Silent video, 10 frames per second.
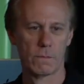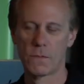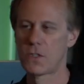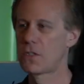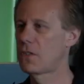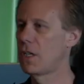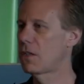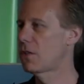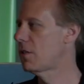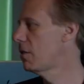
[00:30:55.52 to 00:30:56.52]

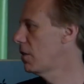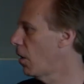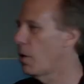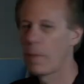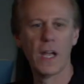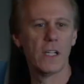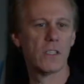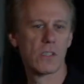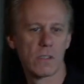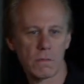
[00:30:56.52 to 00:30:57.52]
6
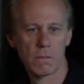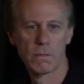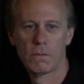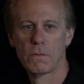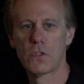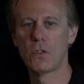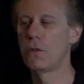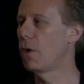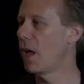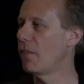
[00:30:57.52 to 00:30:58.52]
terabytes.
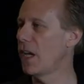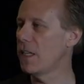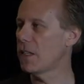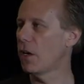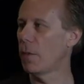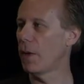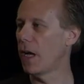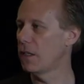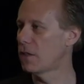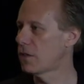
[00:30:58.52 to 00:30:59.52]
Soon we'll have 8
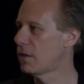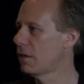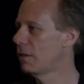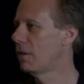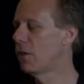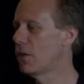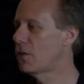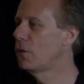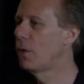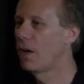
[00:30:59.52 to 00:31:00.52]
terabytes. Very
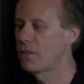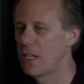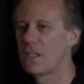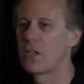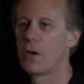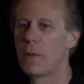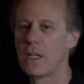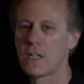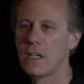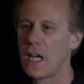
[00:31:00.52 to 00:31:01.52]
soon we'll have 10
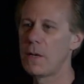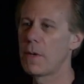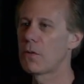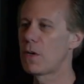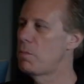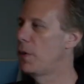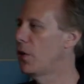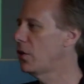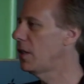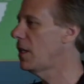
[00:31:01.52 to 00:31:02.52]
terabytes. Anybody
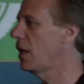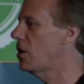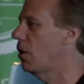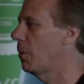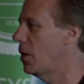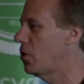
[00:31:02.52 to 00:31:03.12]
rebuild the 10 terabyte